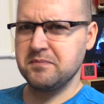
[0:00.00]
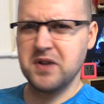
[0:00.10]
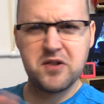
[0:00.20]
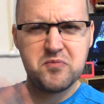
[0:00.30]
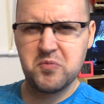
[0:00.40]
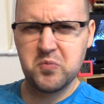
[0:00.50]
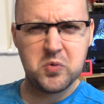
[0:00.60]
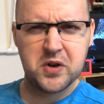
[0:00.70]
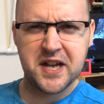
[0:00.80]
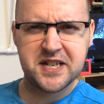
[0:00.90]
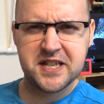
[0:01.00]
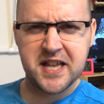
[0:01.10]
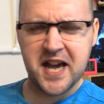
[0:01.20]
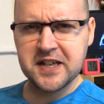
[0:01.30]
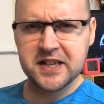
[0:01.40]
but we'll get to
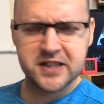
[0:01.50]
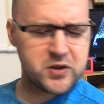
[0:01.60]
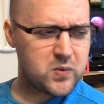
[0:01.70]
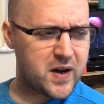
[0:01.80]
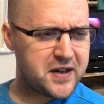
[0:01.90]
that in a little while.